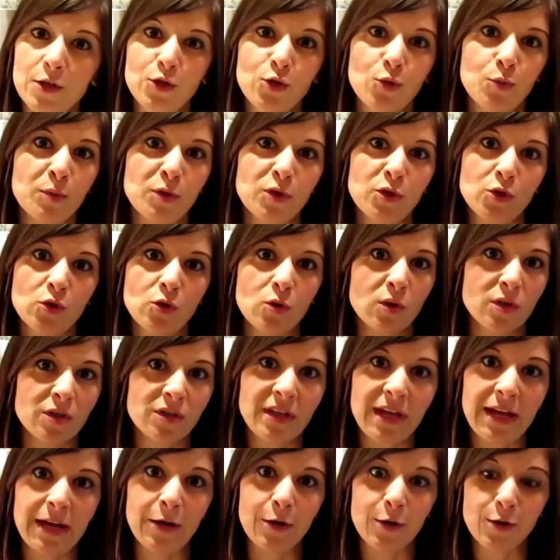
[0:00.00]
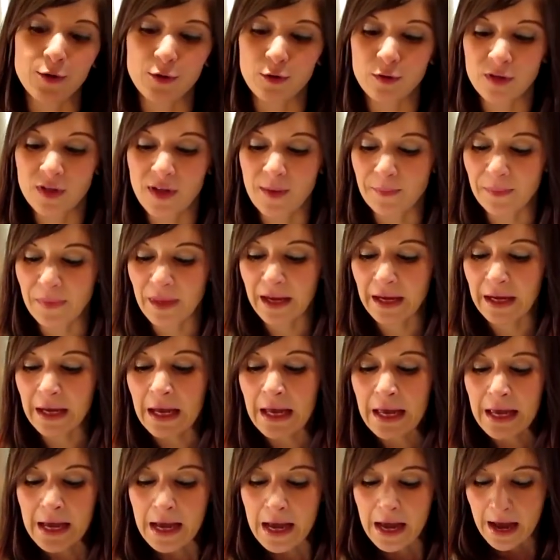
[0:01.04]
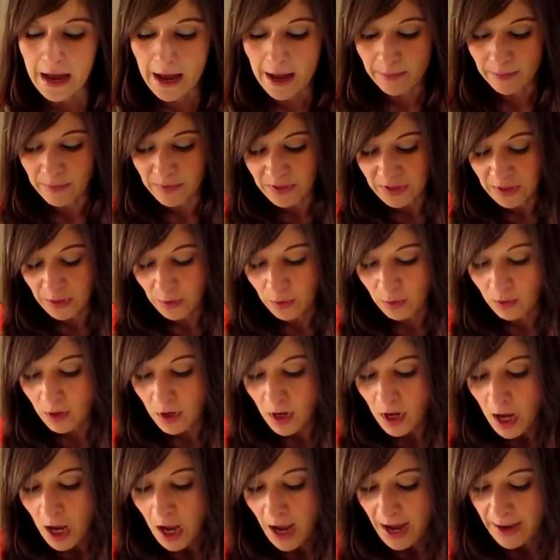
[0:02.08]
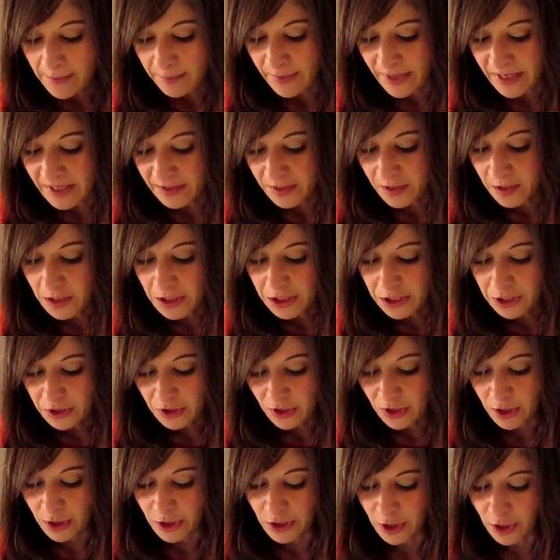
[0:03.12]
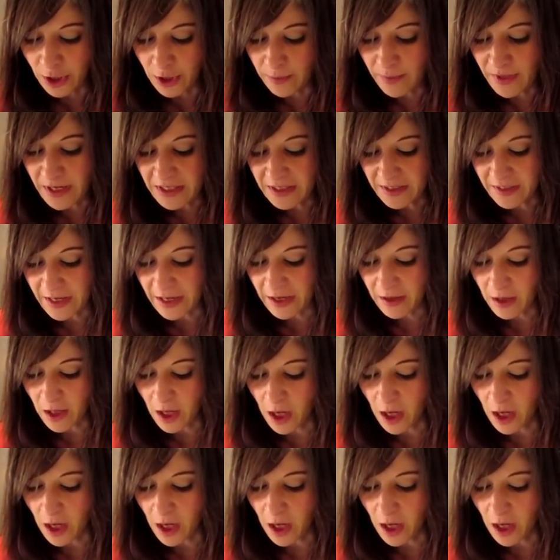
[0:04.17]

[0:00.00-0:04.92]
a Superstore, Zellers or something. Um, so I'm basically just gonna turn my scale